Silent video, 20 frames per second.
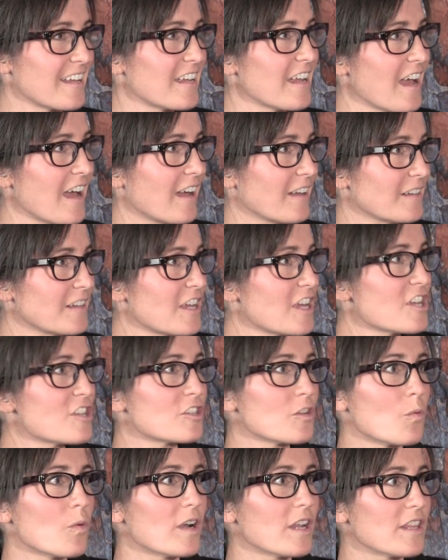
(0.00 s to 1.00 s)
Yeah.
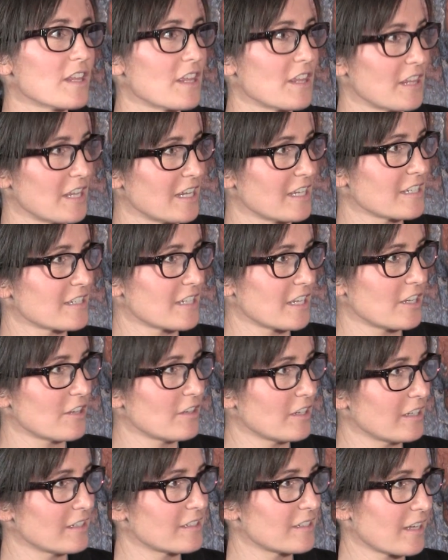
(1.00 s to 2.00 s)
So one of the things that you
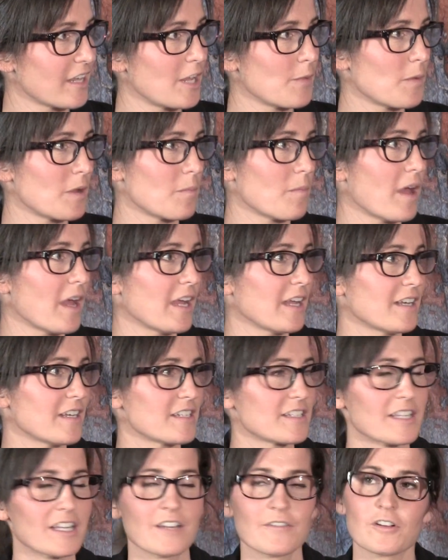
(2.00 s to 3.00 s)
need to keep in mind
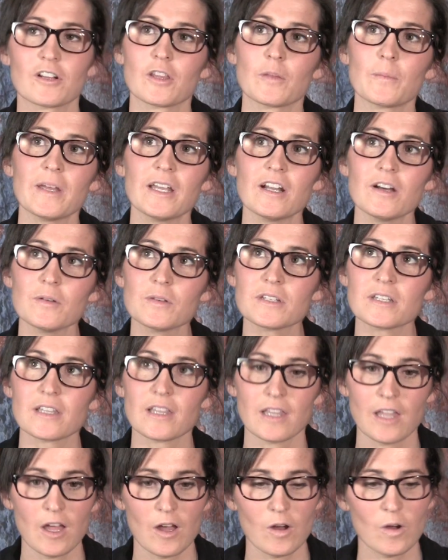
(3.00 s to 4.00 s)
is that if your libido's
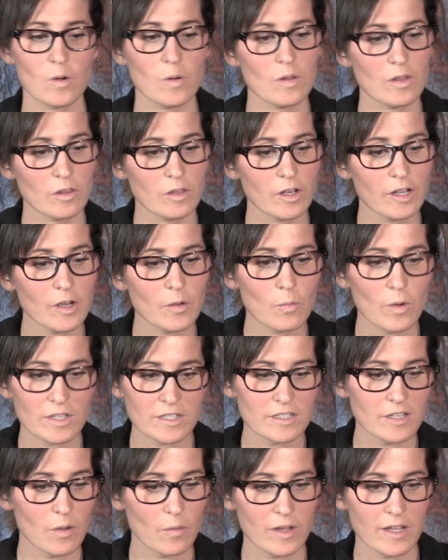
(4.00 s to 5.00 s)
low, look at
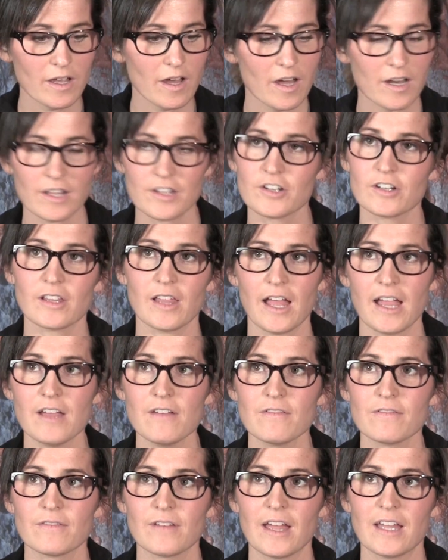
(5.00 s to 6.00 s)
what's going on in your
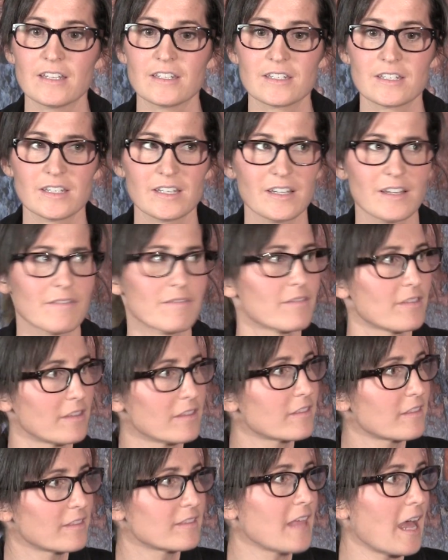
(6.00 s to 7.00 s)
life and see if
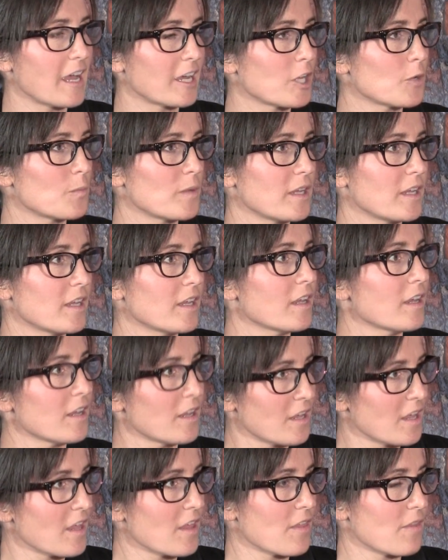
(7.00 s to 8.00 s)
that could be
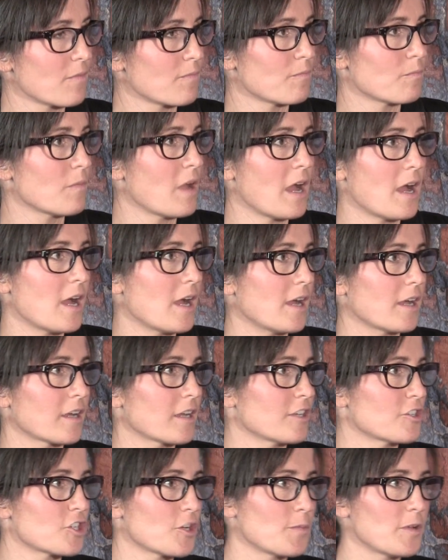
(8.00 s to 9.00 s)

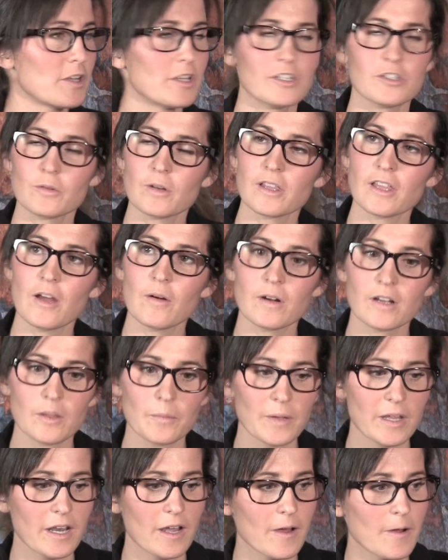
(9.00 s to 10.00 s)
contributing to a lower libido.